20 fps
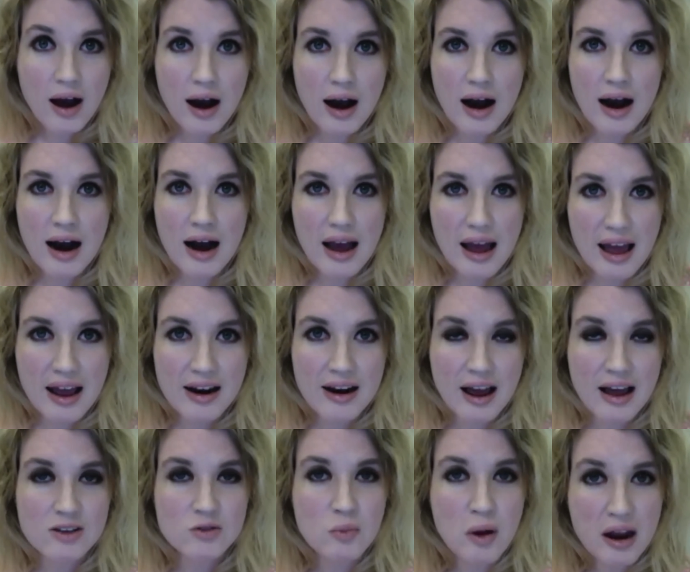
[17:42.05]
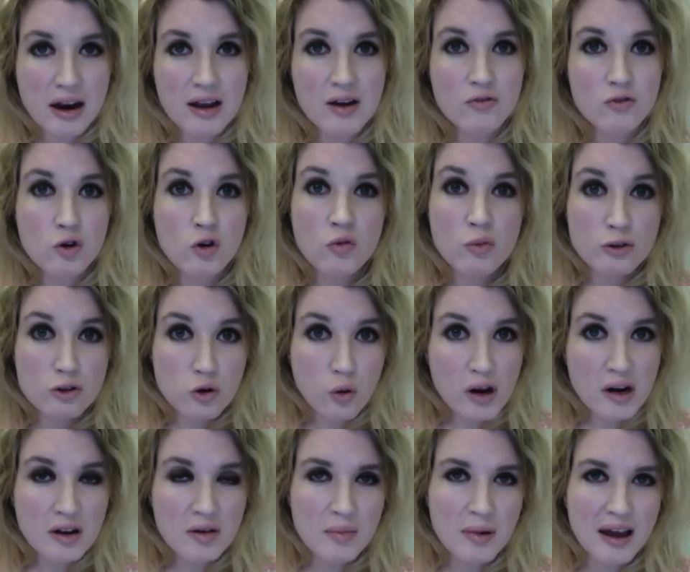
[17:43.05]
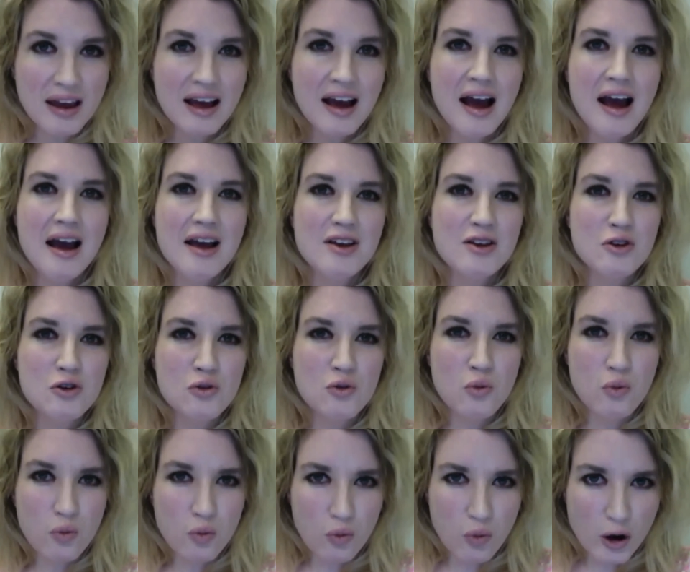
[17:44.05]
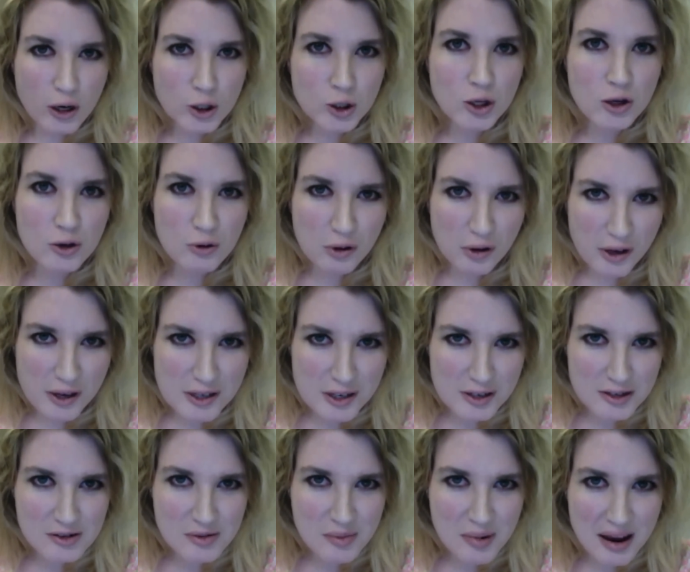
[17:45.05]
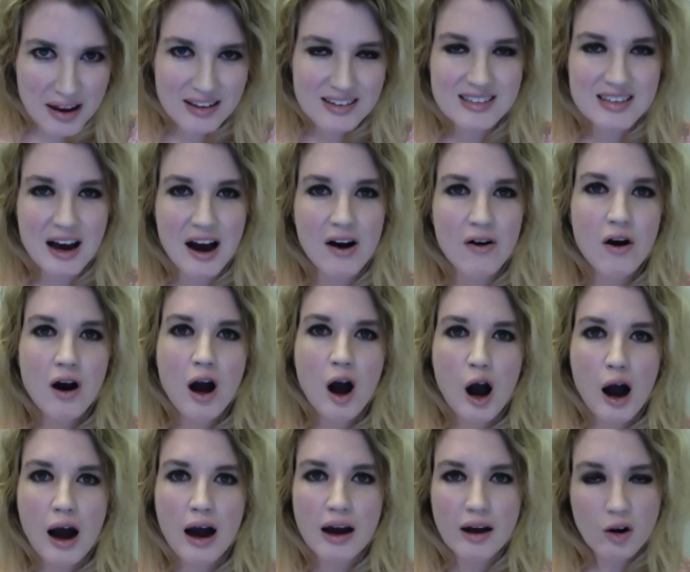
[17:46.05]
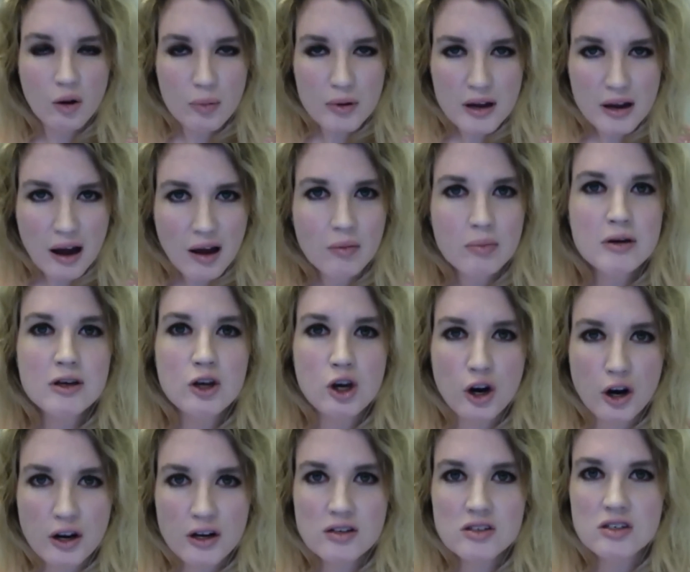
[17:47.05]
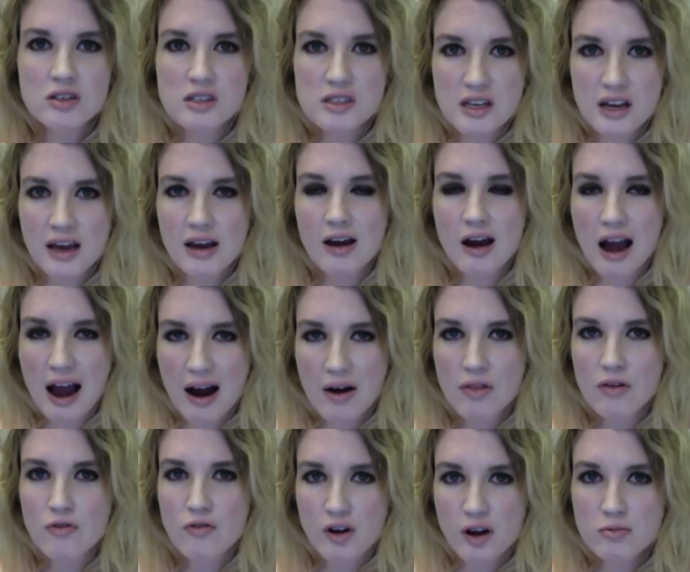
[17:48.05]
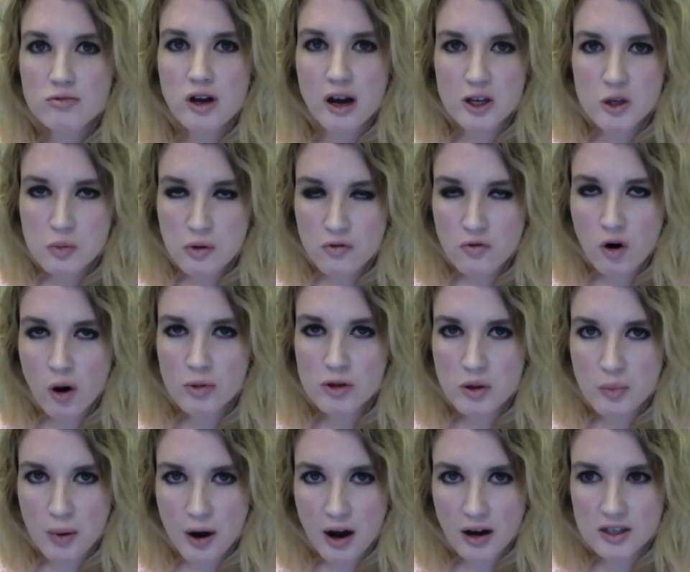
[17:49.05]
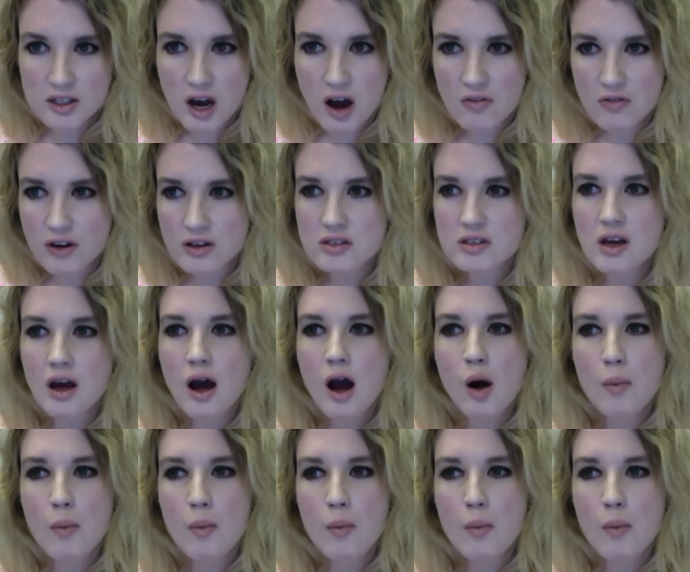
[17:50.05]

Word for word: Uh, and as many of you have been tweeting me, you wish that you'd listened to me. So uh, it'll be. I'll be curious to see how the film does perform at the box office.